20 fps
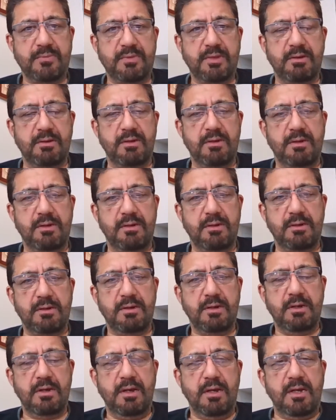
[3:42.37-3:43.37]
A
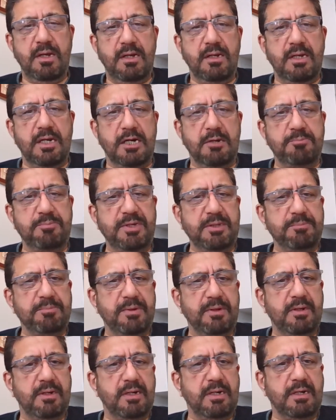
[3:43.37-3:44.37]
lot of
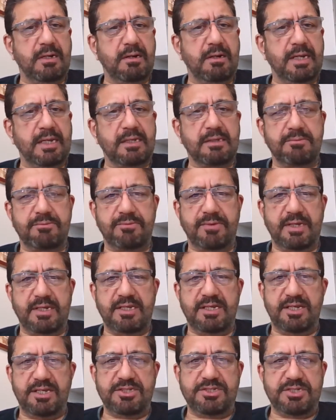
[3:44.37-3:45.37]
people are like
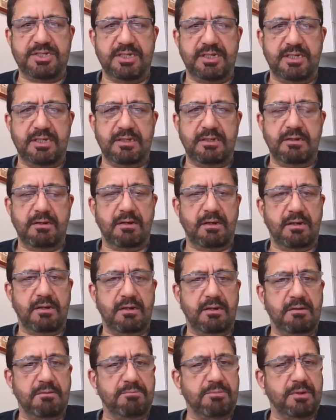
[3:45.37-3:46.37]
very itchy
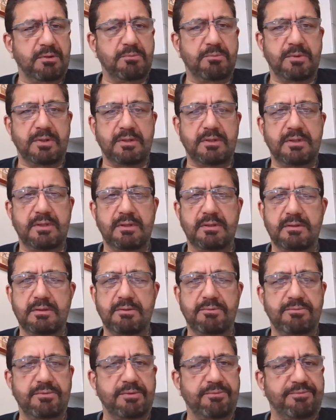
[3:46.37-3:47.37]
about what
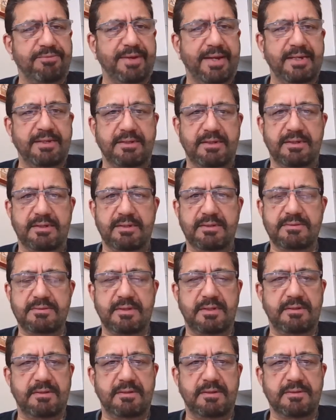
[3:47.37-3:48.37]
the fate is,
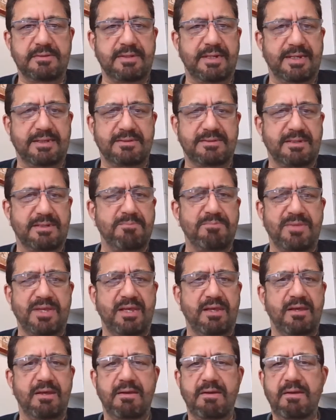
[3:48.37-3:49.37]
and it's like
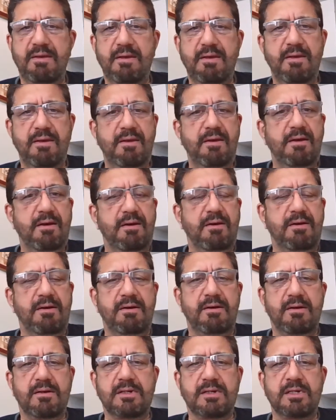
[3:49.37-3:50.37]
something
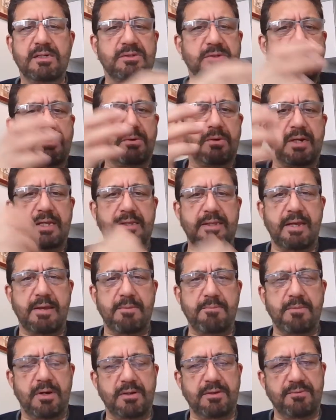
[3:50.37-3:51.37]
controlling
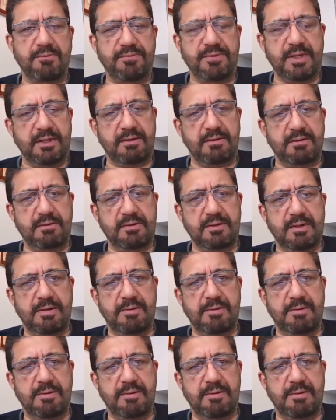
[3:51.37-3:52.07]
them out of their